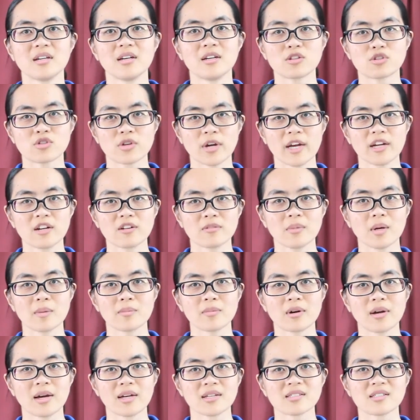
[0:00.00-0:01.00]
try to
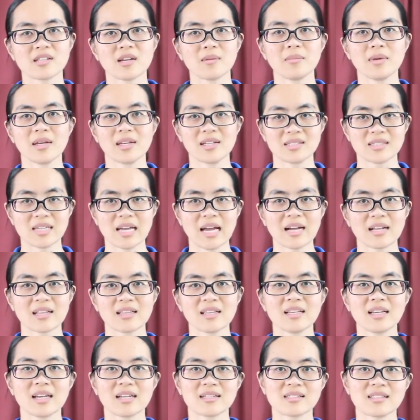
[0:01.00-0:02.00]
memorize them
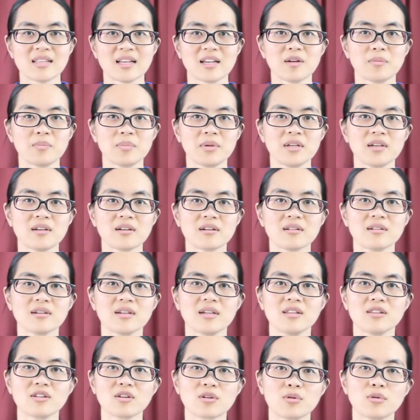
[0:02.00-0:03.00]
exactly as they appear
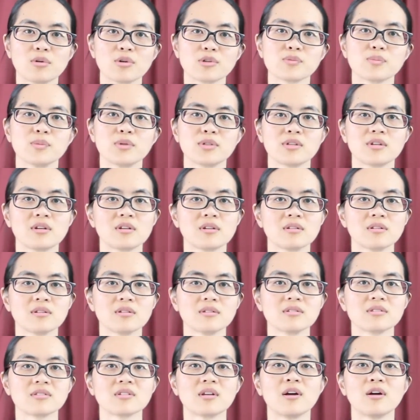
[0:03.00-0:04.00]
in the course
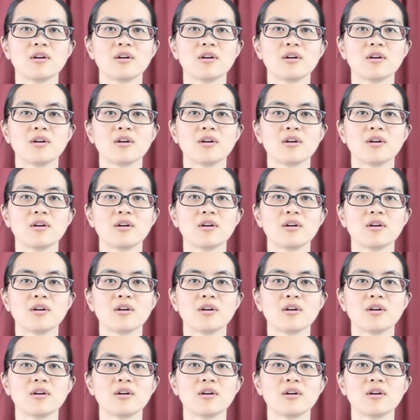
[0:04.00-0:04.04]
materials